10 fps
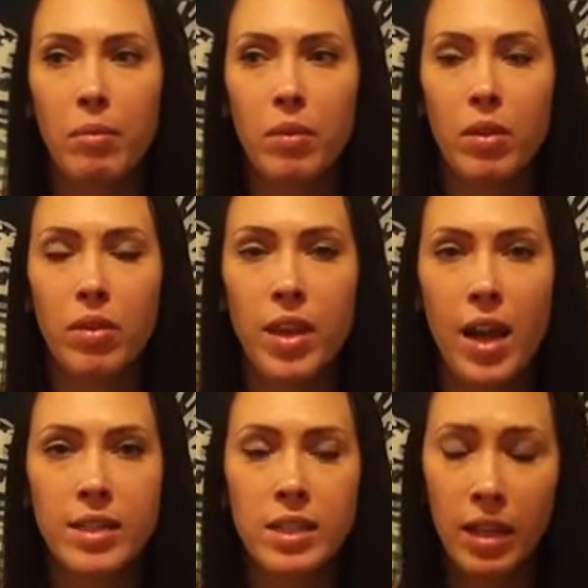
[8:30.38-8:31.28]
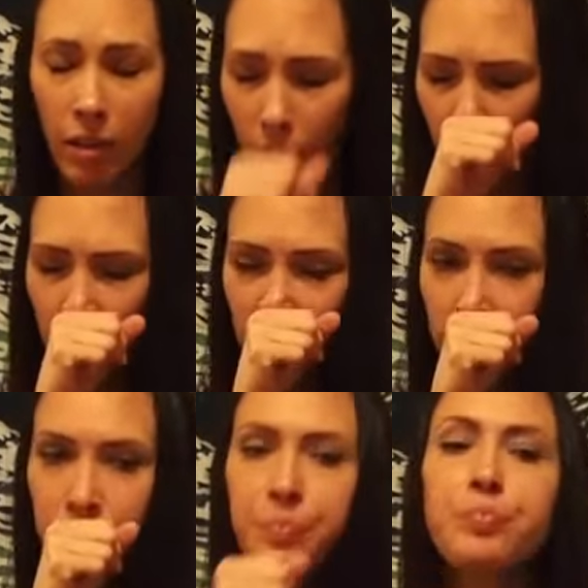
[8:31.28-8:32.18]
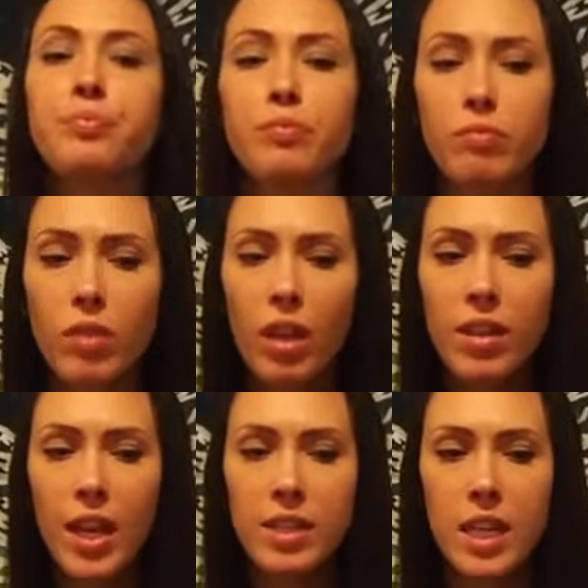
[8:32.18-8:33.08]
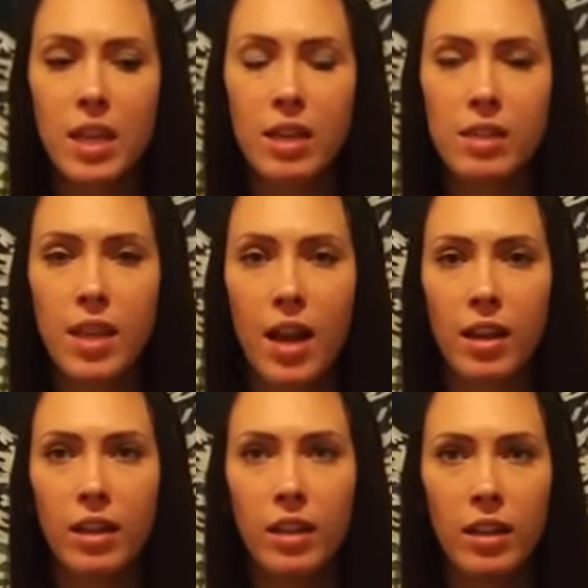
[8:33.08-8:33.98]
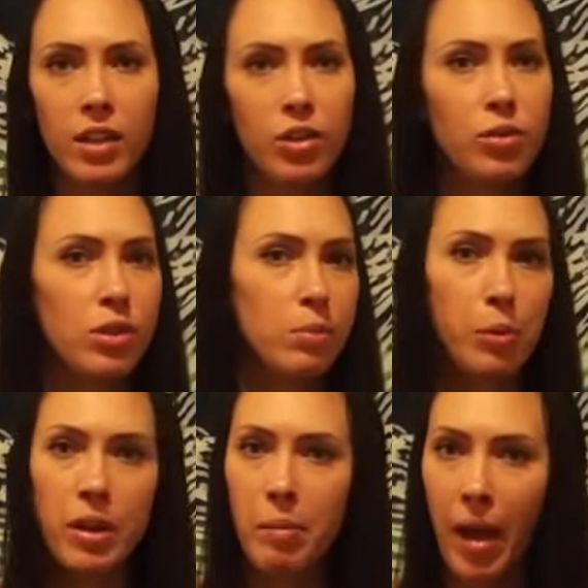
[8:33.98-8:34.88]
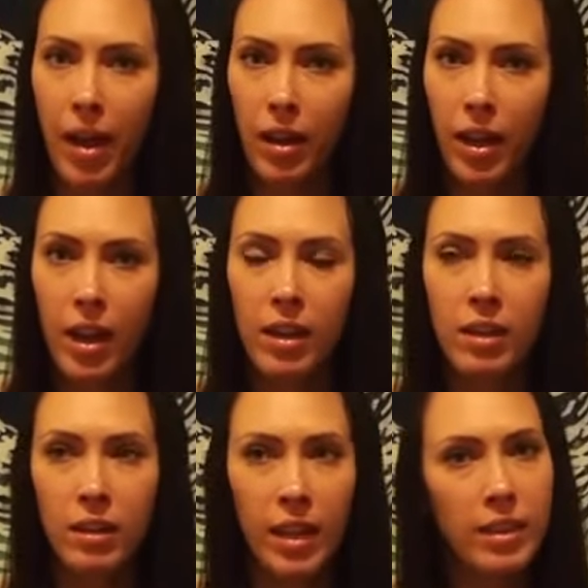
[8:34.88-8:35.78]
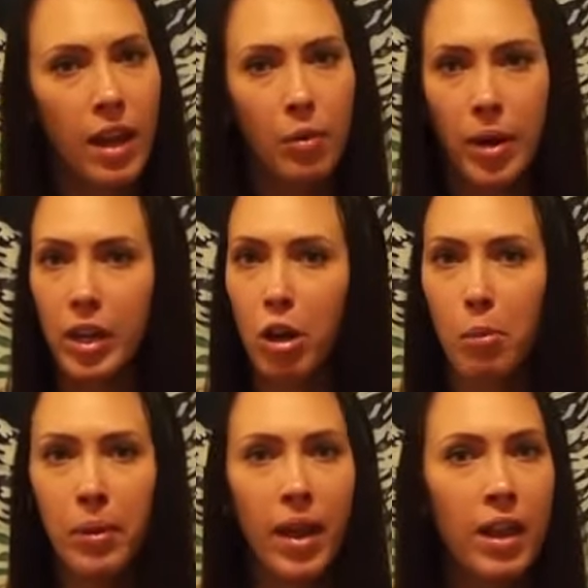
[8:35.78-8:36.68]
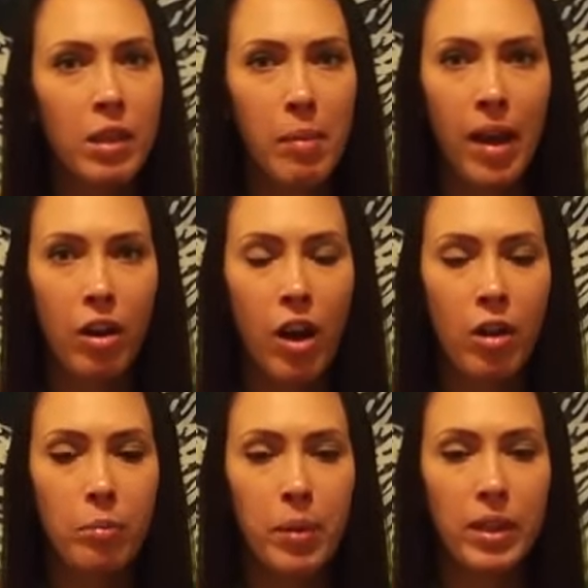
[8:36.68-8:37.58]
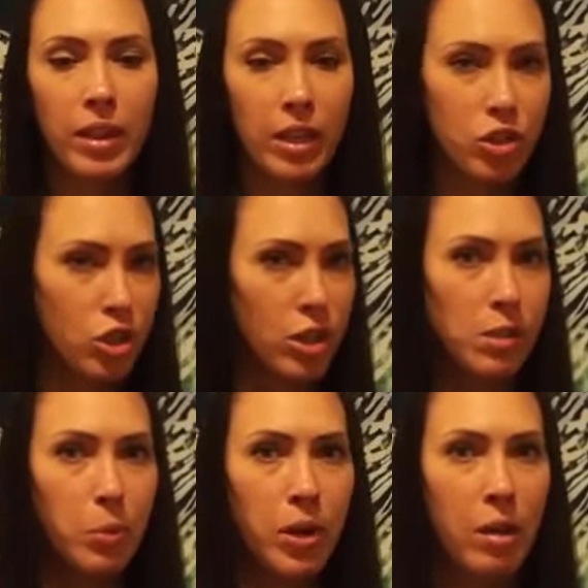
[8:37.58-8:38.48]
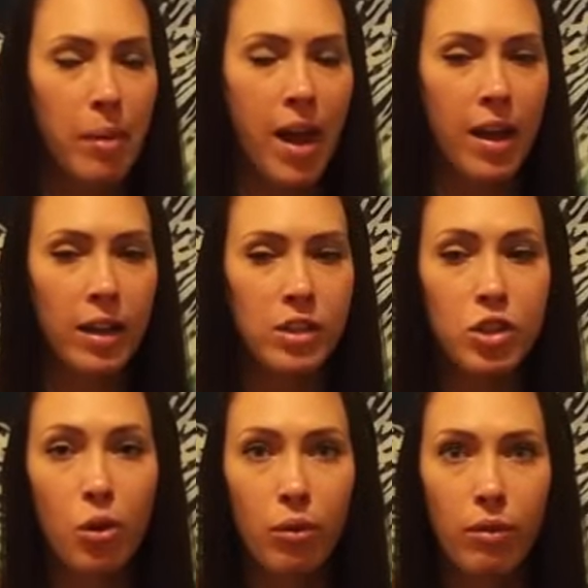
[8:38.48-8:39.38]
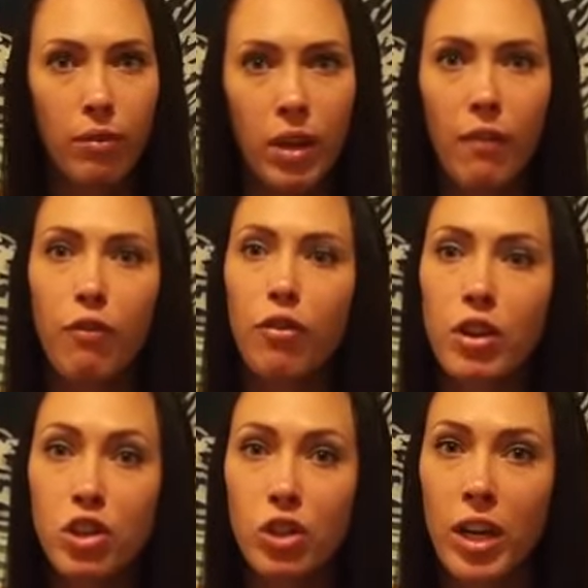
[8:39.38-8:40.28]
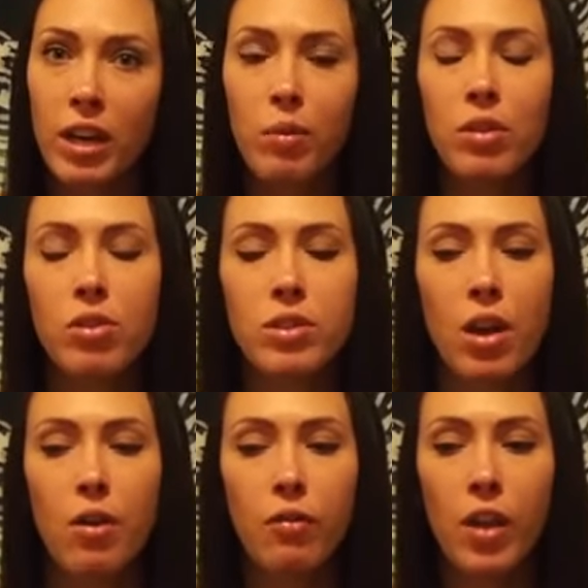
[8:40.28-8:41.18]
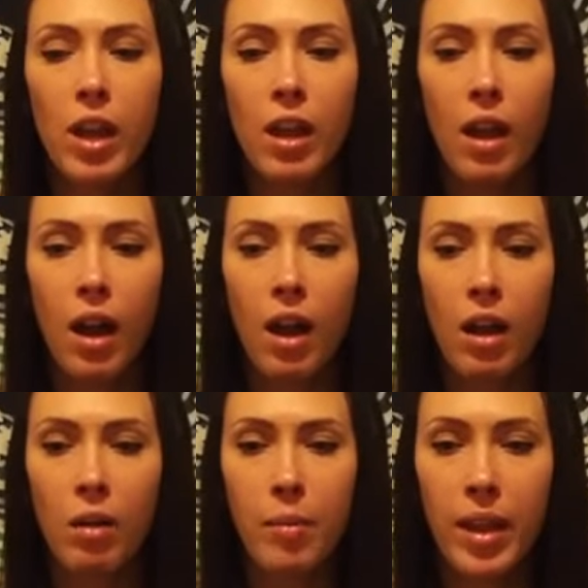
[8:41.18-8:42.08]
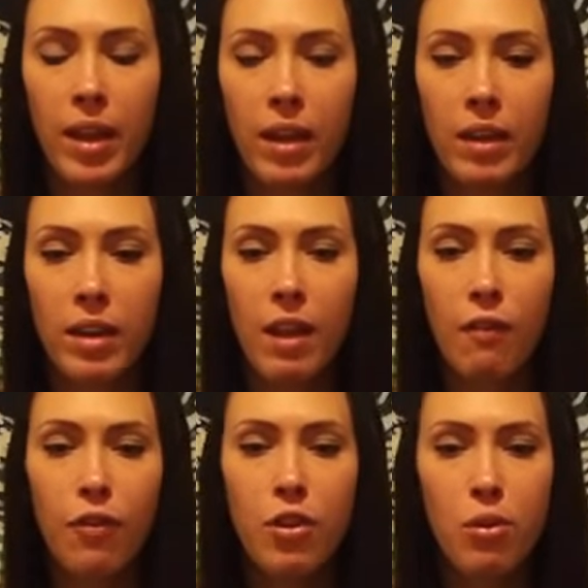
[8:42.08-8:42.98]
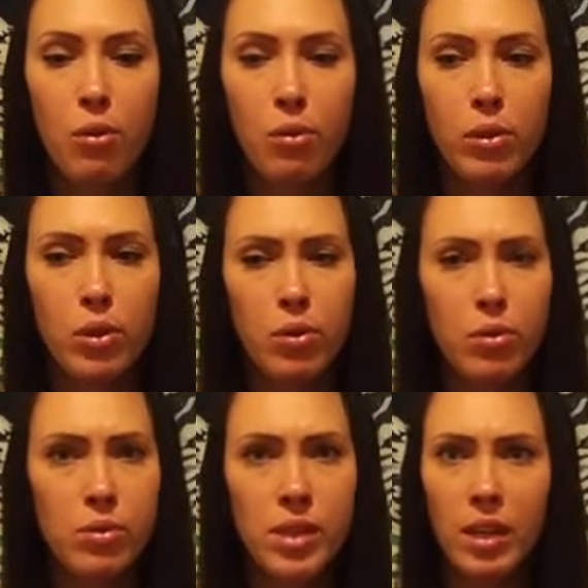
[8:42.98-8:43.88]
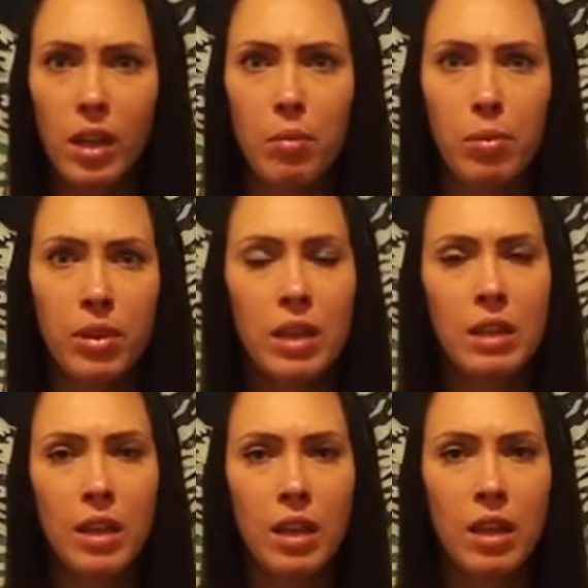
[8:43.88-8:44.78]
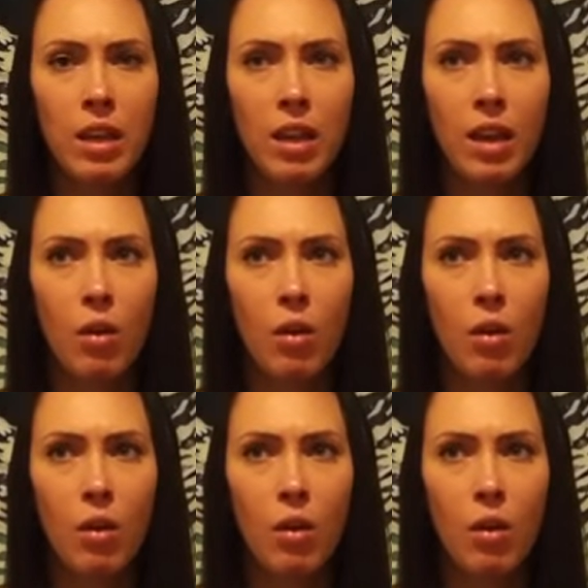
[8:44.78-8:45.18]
the idea the idea is that you just bring it back and let that radio play in the background, but like just bring it back. Don't get frustrated with yourself. And if you lose it completely,